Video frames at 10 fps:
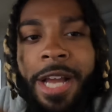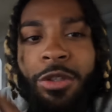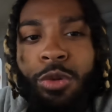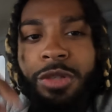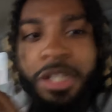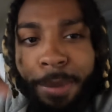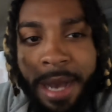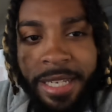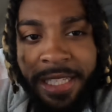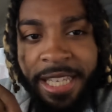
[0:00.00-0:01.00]
I do
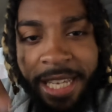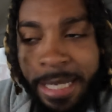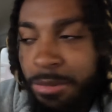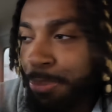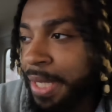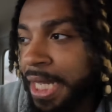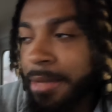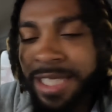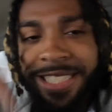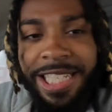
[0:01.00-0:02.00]
respond to DMs,
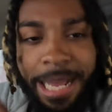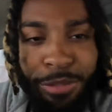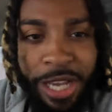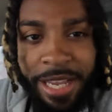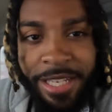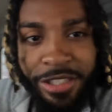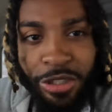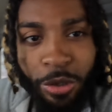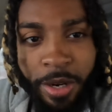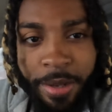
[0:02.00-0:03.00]
PMs on Snapchat,
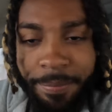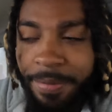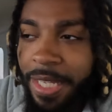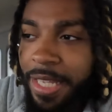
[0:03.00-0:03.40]
Instagram.